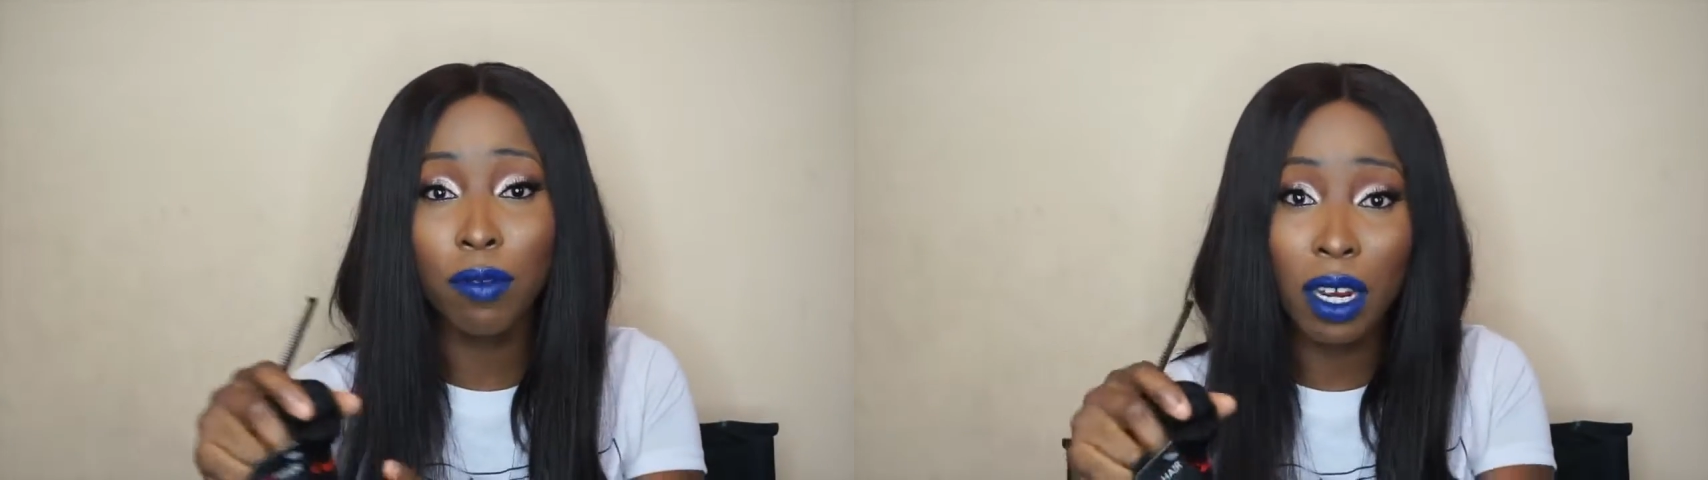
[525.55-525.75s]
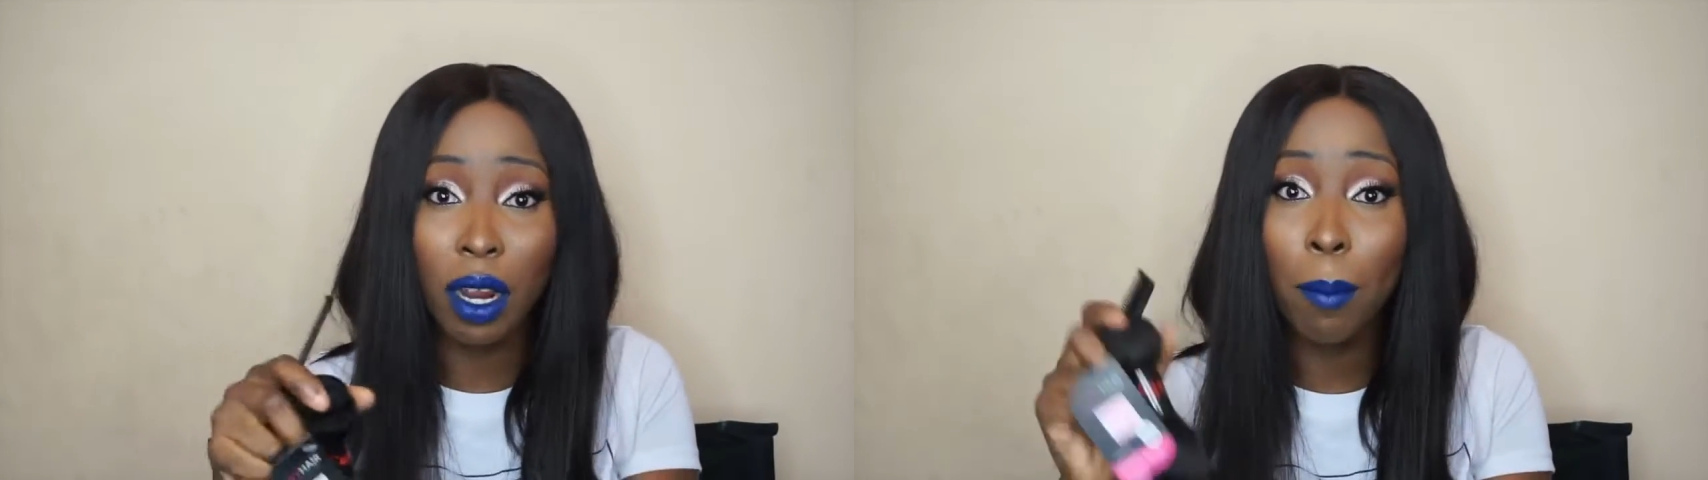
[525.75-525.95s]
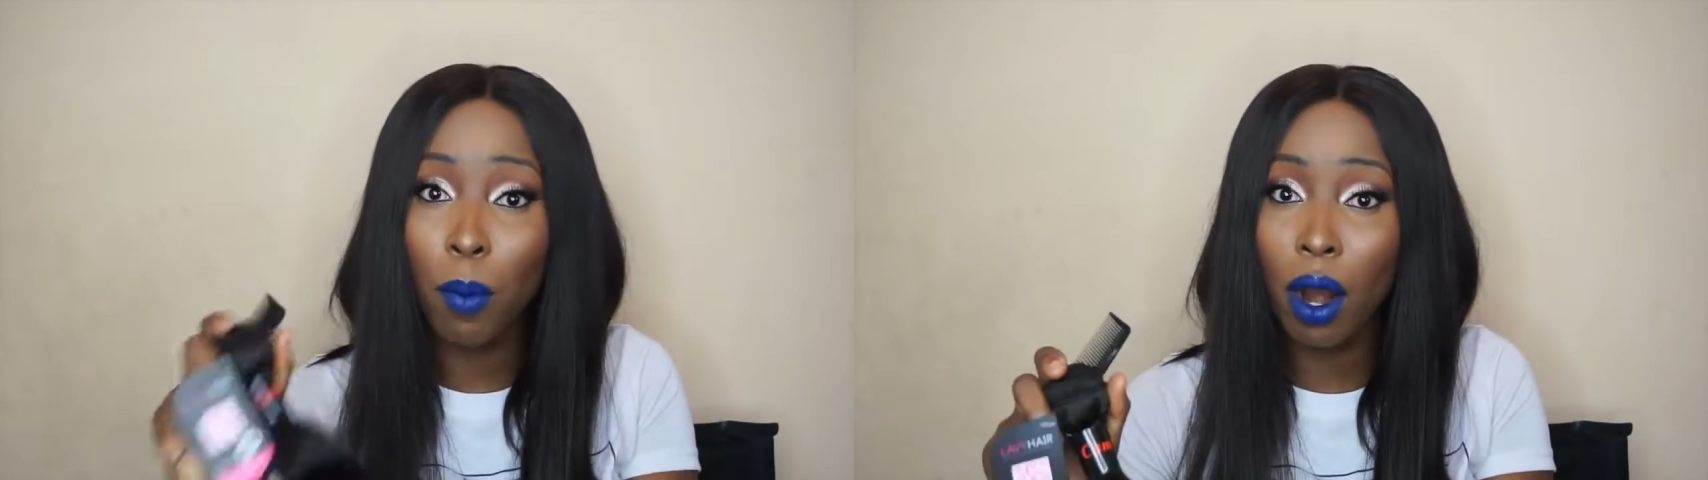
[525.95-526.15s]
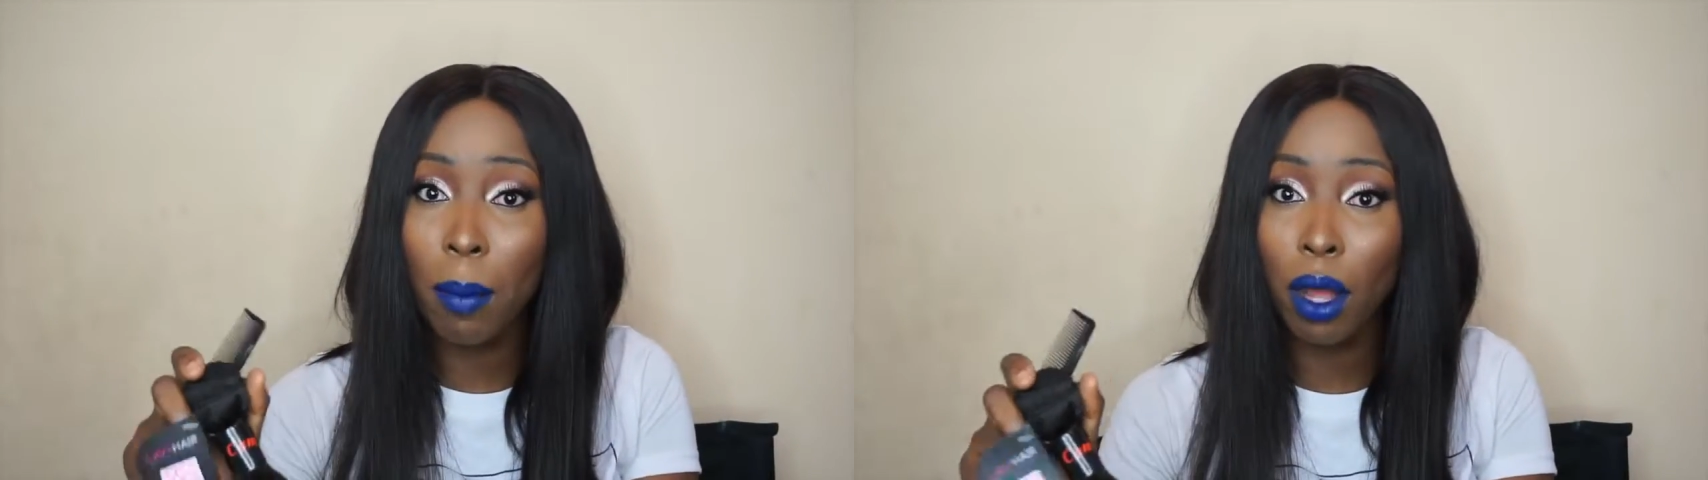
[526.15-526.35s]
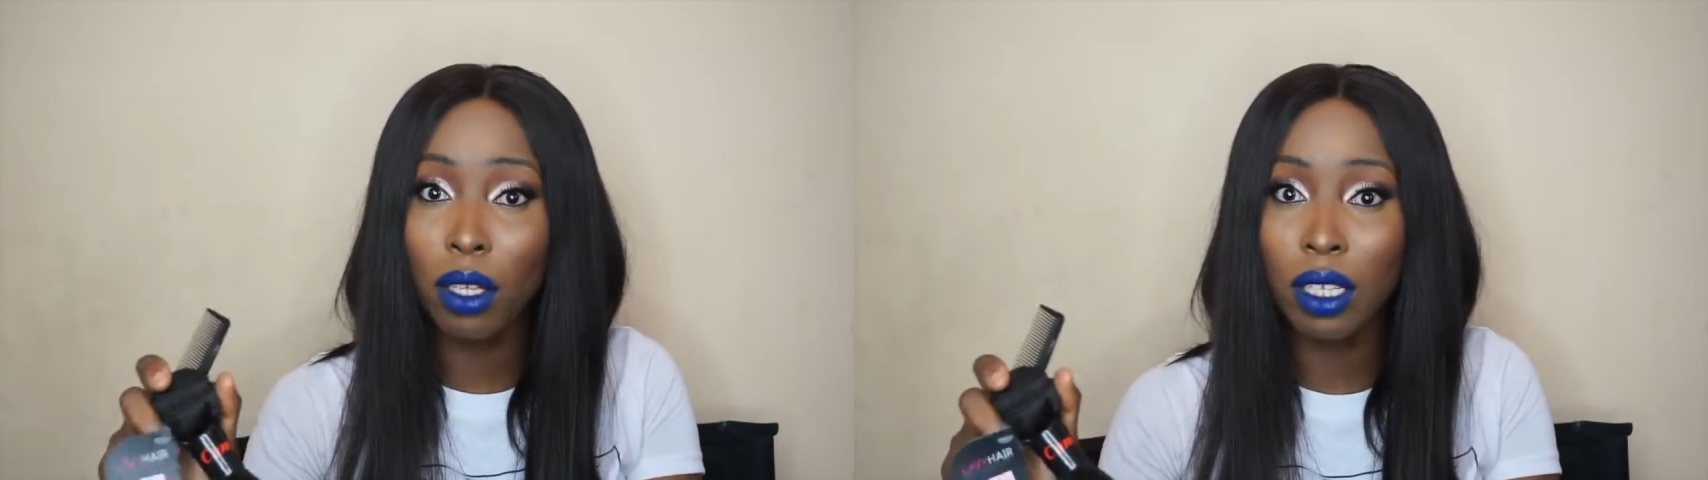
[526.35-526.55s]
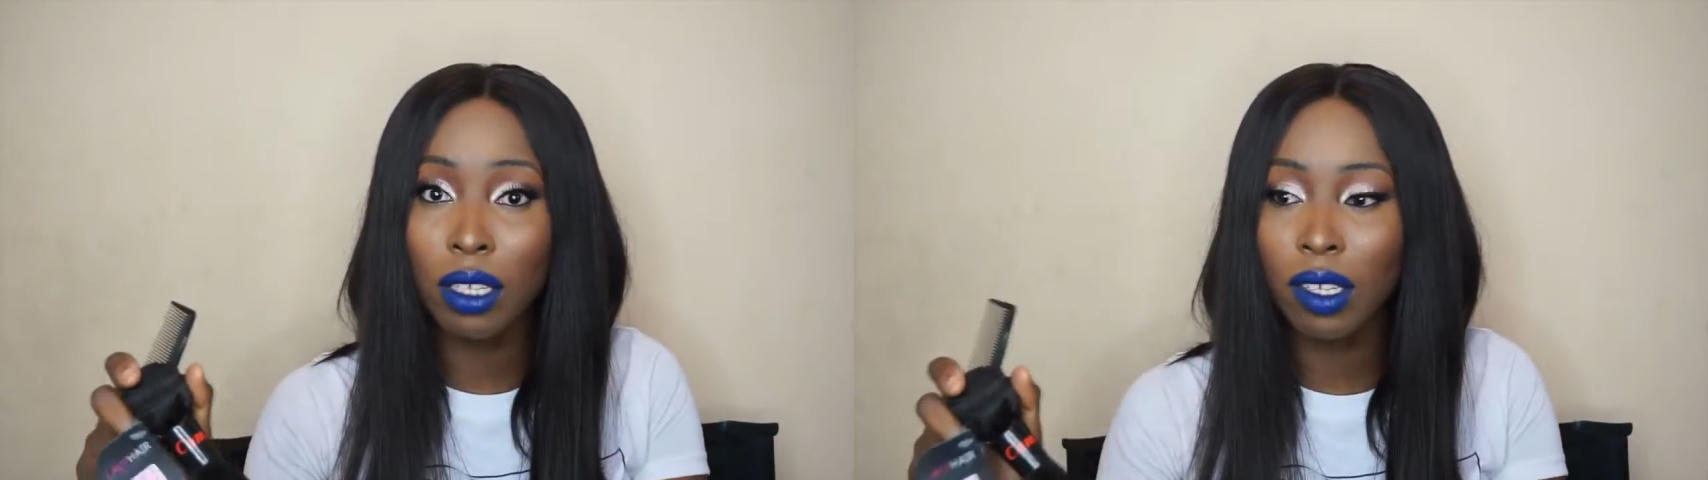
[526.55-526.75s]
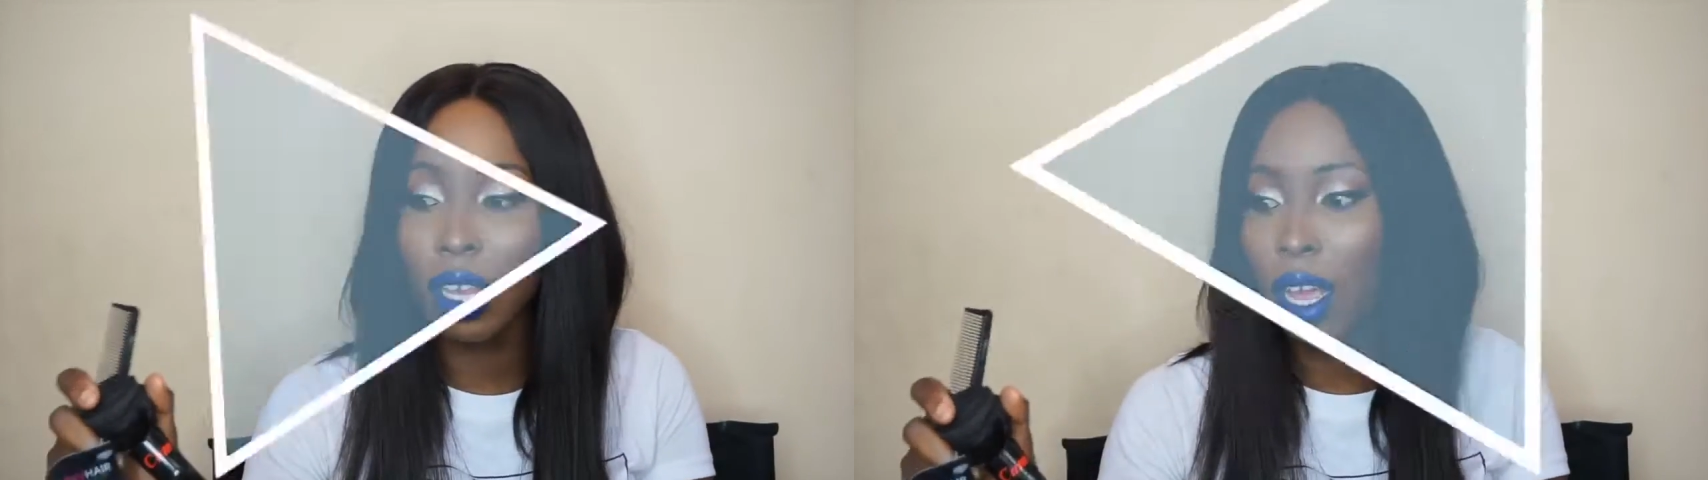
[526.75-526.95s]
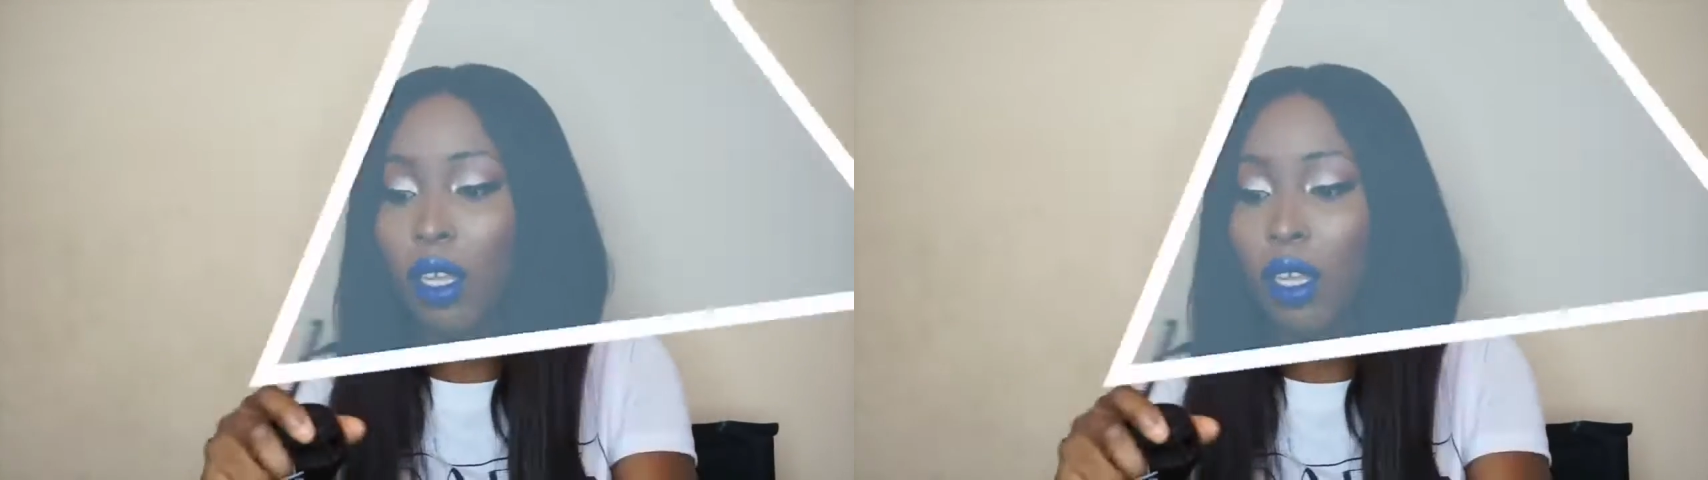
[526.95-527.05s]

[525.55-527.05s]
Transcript: find out more about this hair.